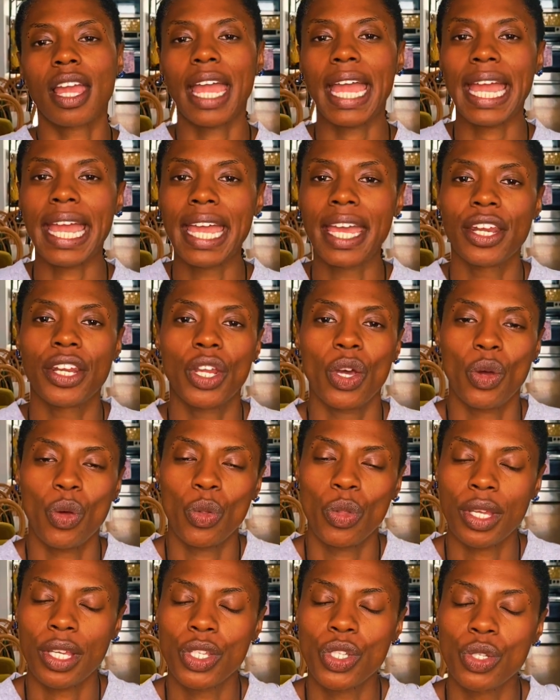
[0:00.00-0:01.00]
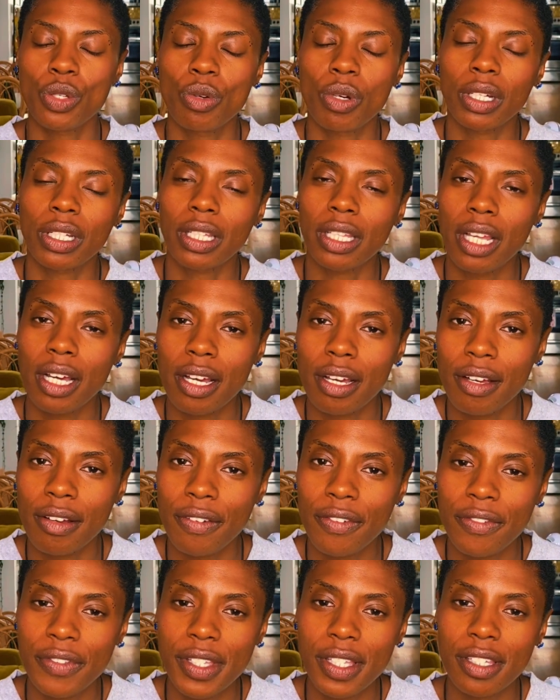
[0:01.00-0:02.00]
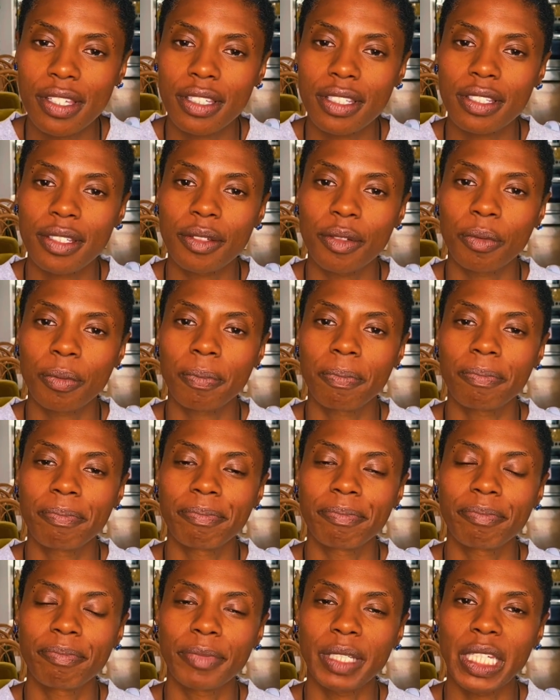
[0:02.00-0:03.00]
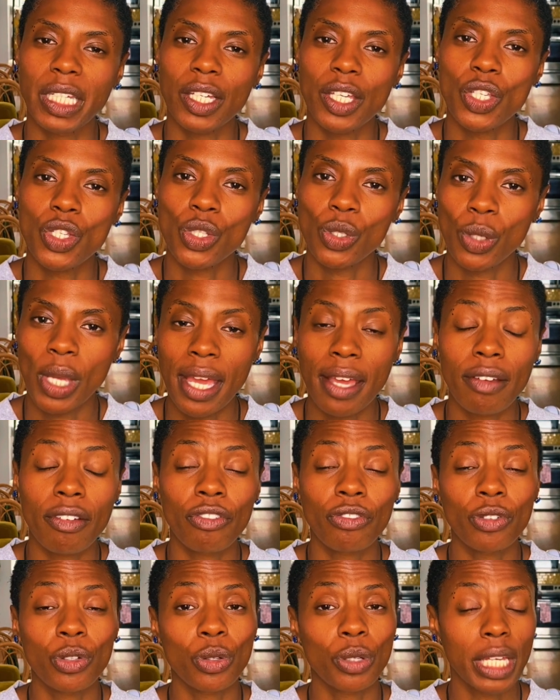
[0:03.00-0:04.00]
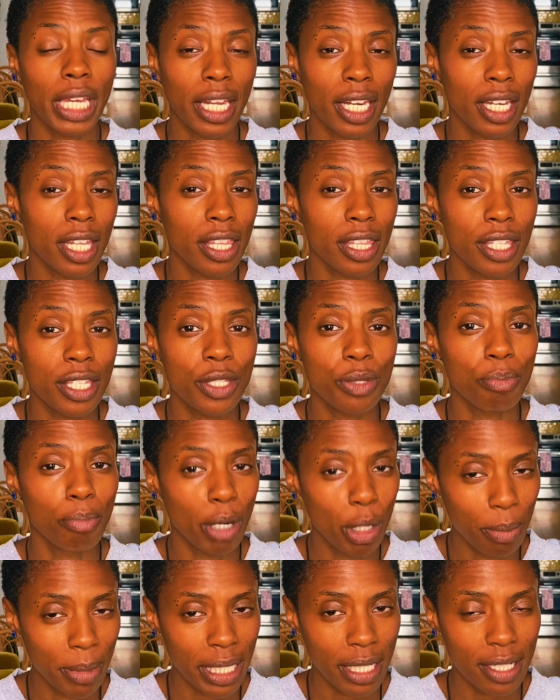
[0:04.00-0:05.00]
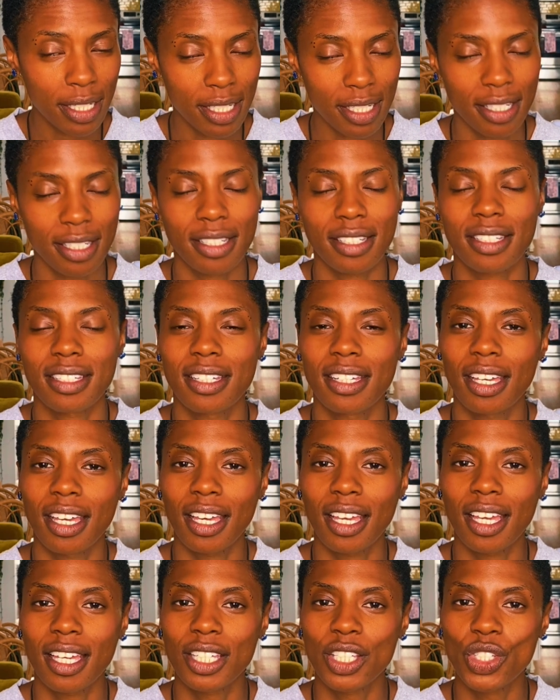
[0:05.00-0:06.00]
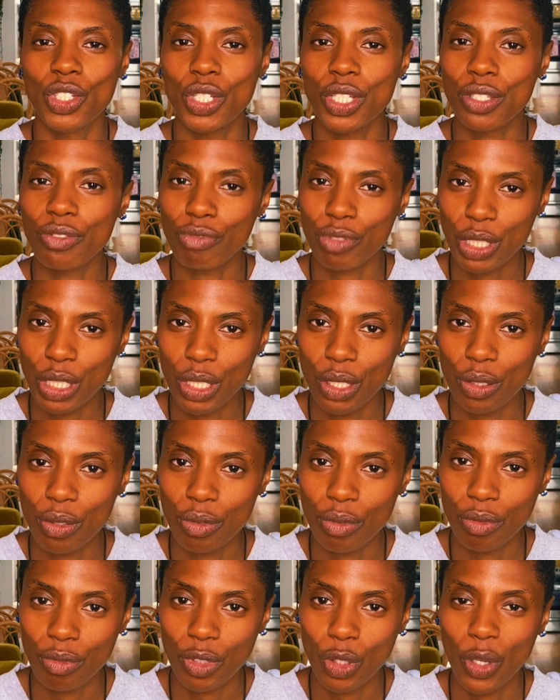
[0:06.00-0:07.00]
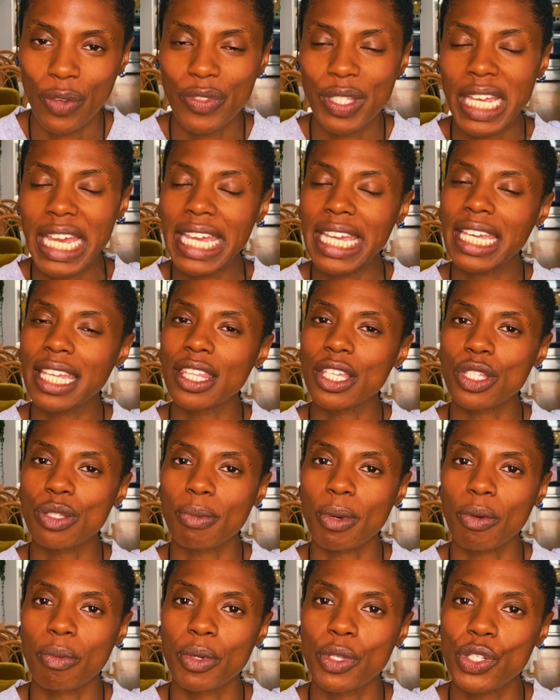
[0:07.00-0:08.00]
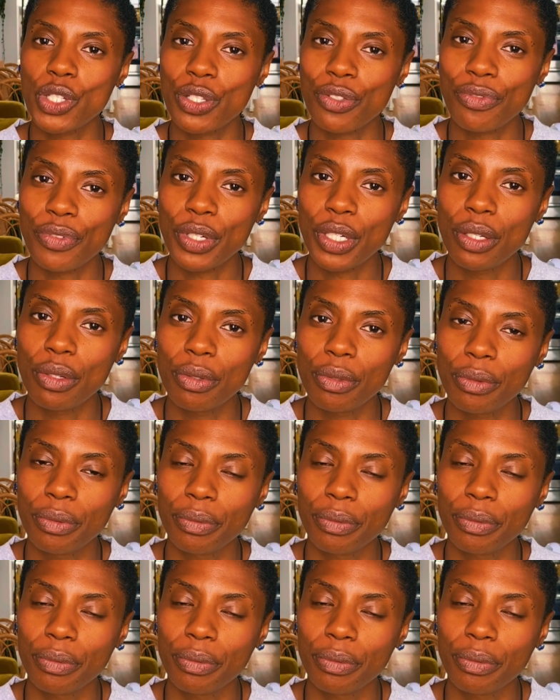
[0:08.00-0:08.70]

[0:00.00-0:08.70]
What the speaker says: and know that you are loved because you have created this moment just for you. You have taken this moment just for you.